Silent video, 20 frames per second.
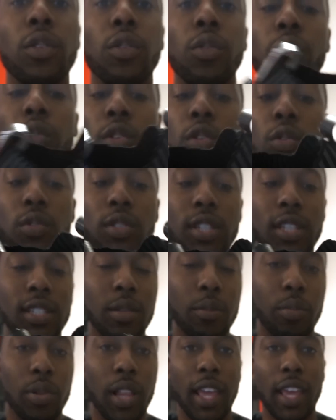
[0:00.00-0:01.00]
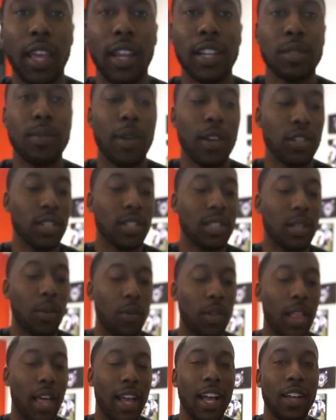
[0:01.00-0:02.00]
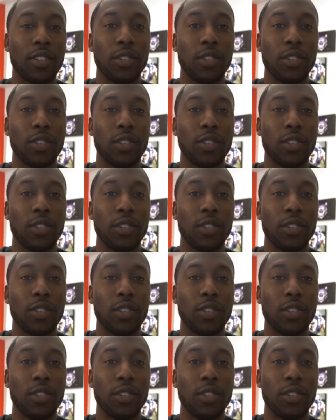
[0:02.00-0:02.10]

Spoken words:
you use these to play in, especially somewhere like